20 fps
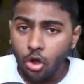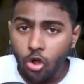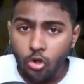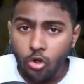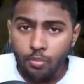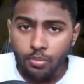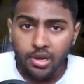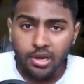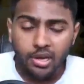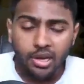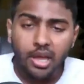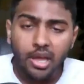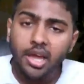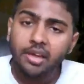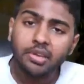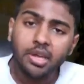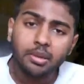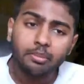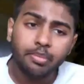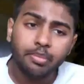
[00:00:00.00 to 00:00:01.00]
open
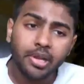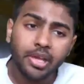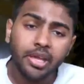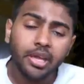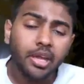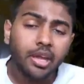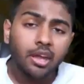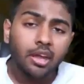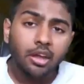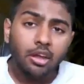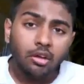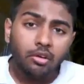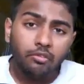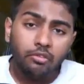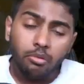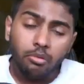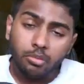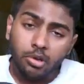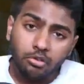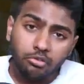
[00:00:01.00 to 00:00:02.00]
live gameplay
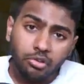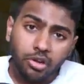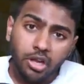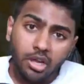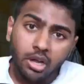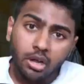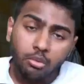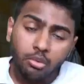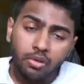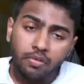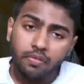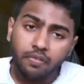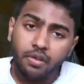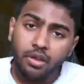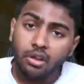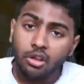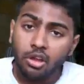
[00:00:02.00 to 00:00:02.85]
from Korea with